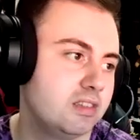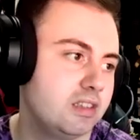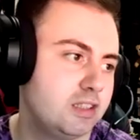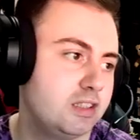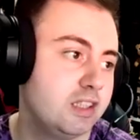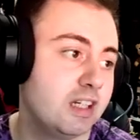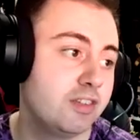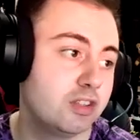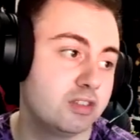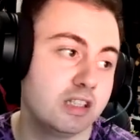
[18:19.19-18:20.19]
She did have a
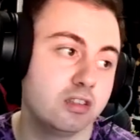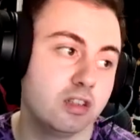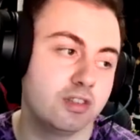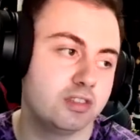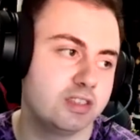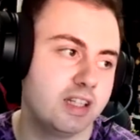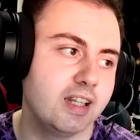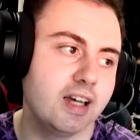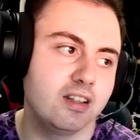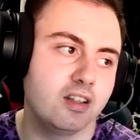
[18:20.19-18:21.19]
good send off. I'd say
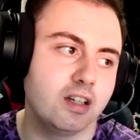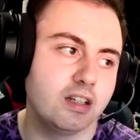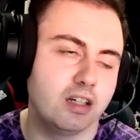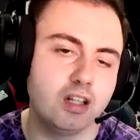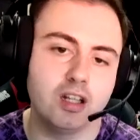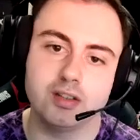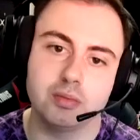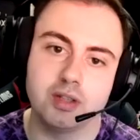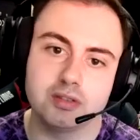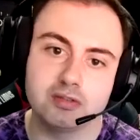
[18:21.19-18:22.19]
that. Like her last
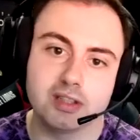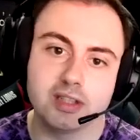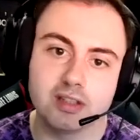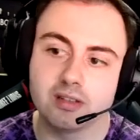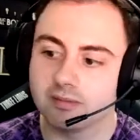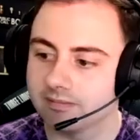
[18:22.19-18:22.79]
words were really good.